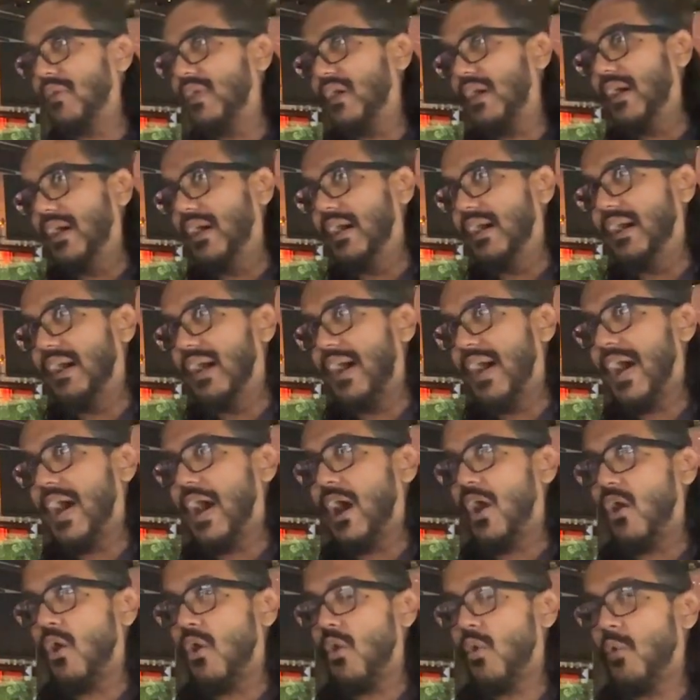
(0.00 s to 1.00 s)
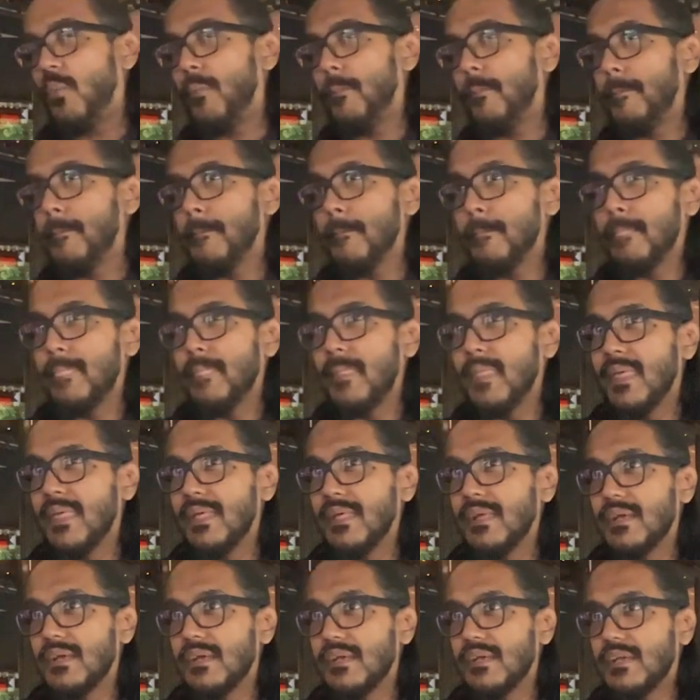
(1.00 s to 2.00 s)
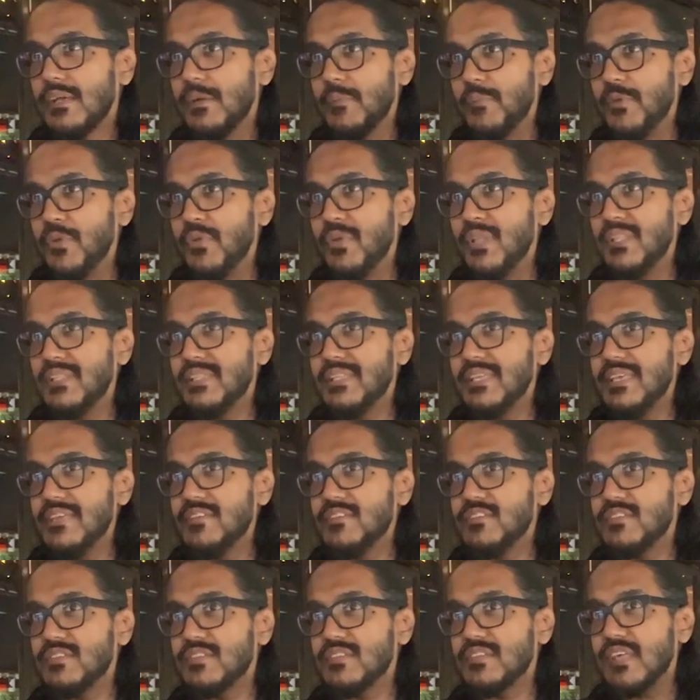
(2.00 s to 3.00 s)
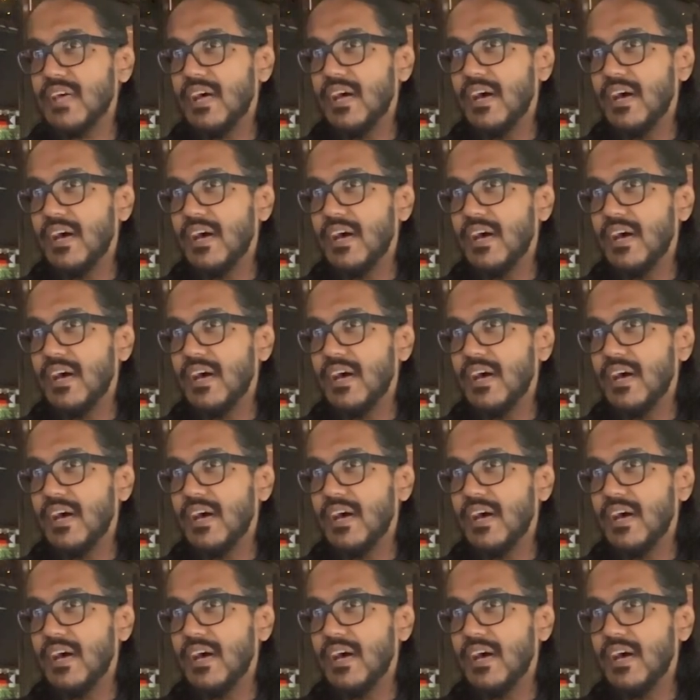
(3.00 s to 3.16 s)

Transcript: how communities